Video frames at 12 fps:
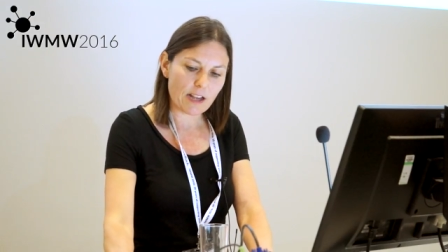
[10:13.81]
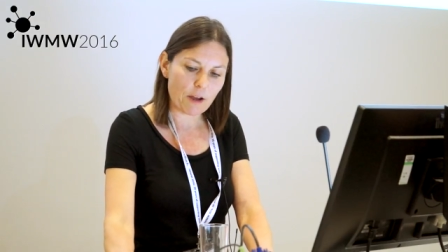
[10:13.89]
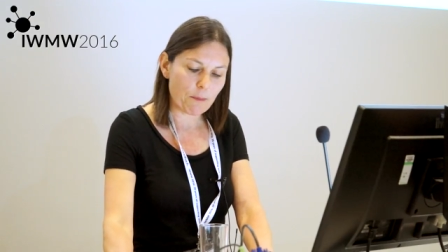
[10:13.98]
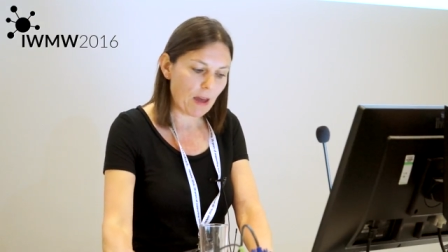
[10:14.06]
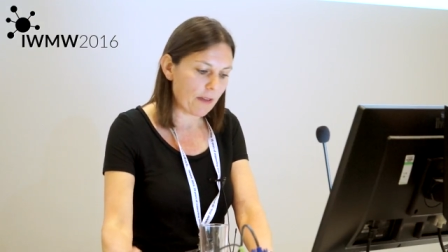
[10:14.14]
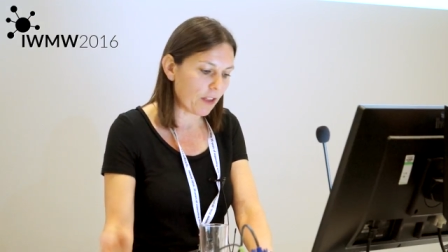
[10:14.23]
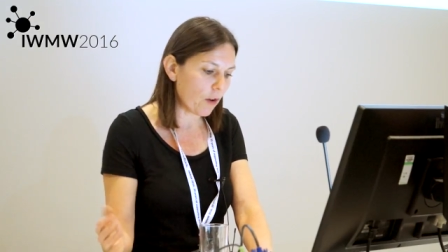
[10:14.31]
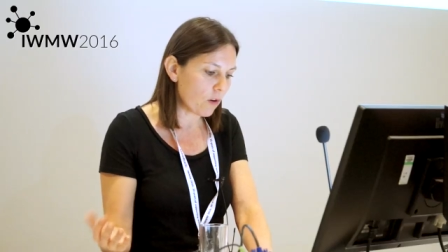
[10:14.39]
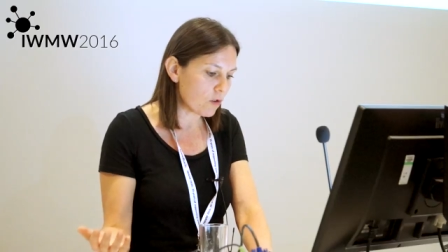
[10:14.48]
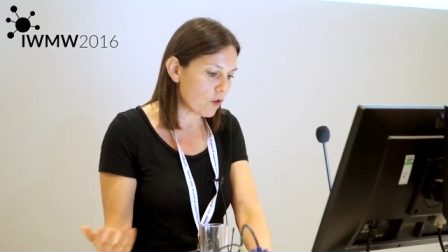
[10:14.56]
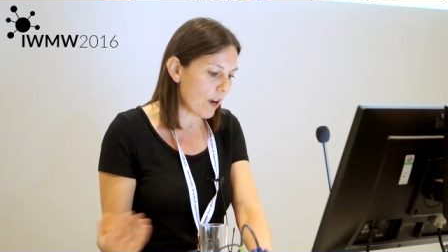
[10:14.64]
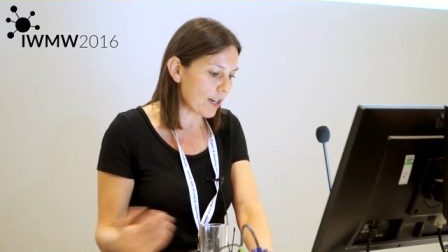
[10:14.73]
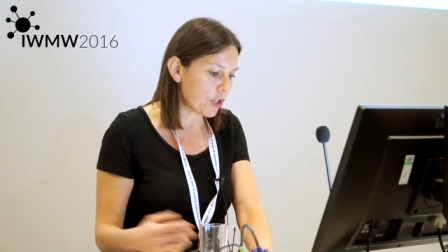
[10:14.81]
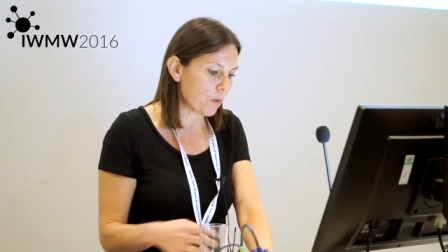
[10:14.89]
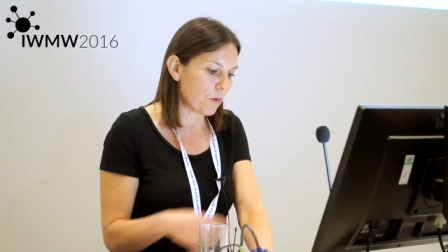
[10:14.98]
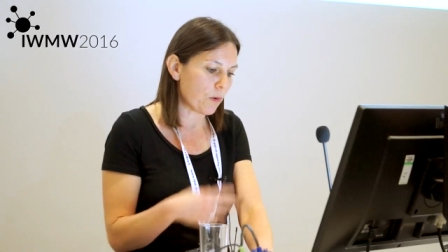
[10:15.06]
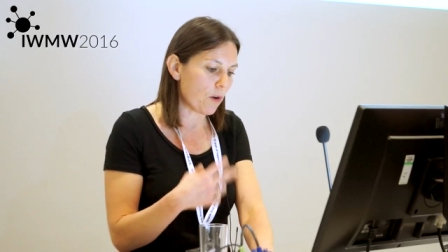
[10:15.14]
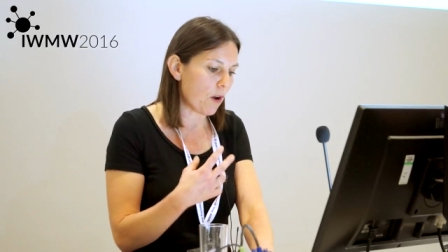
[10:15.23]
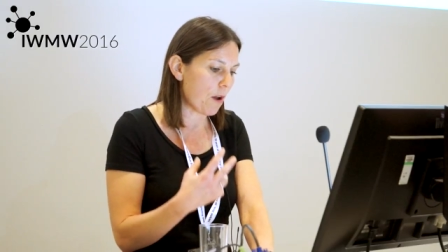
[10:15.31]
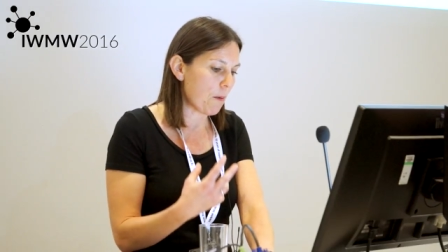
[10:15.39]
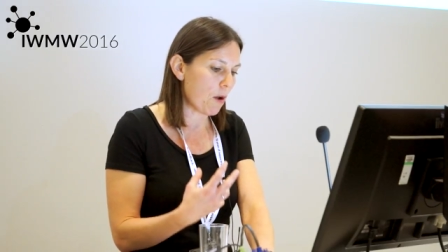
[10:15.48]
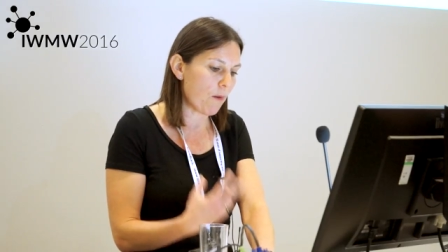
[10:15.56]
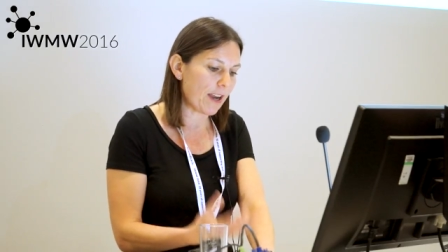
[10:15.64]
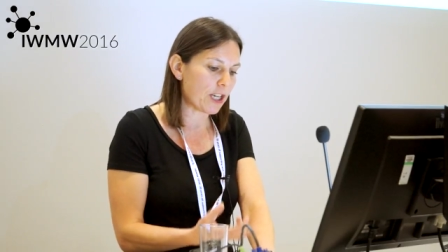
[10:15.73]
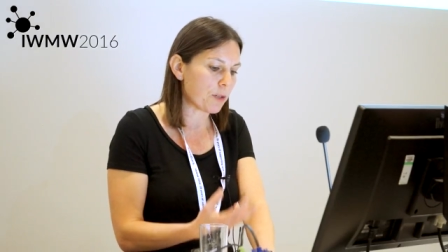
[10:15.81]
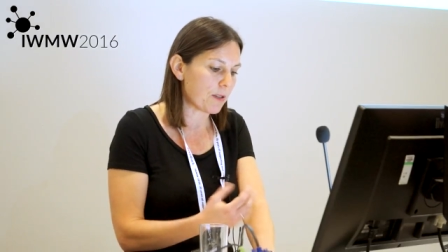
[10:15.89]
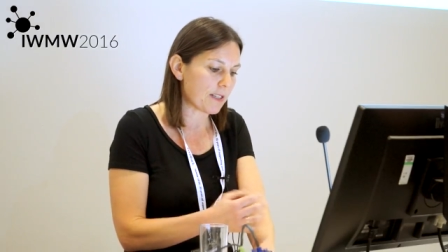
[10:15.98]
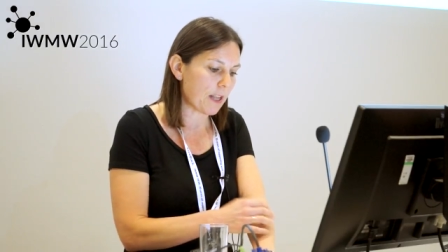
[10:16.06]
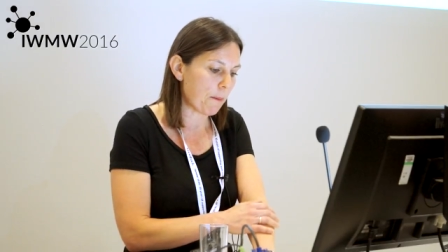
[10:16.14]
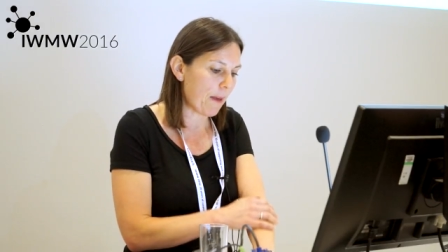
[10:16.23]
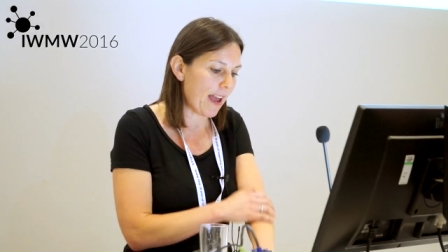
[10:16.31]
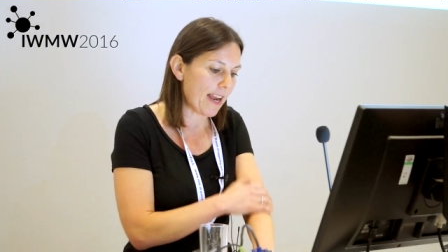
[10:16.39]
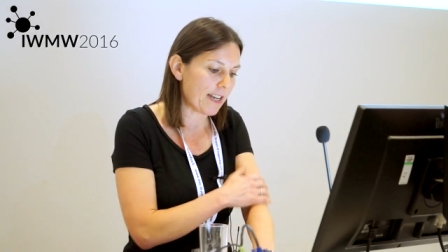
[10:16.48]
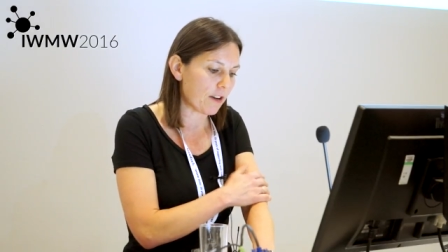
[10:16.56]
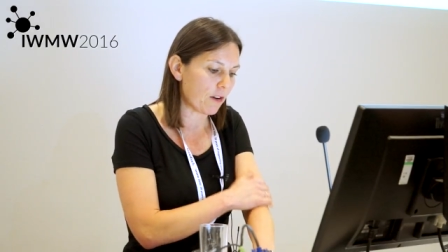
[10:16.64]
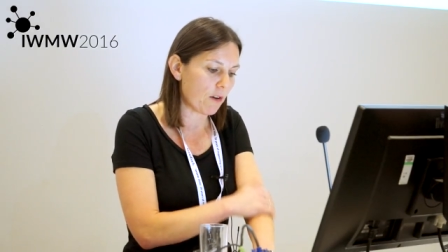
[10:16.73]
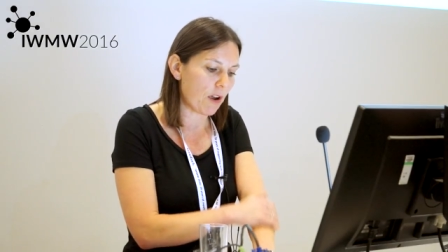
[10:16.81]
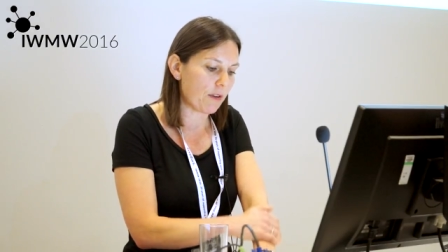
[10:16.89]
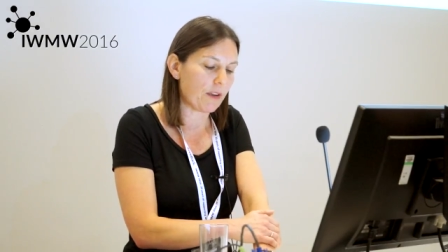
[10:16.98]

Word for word: Um, and the contractual um, arrangements that are made are,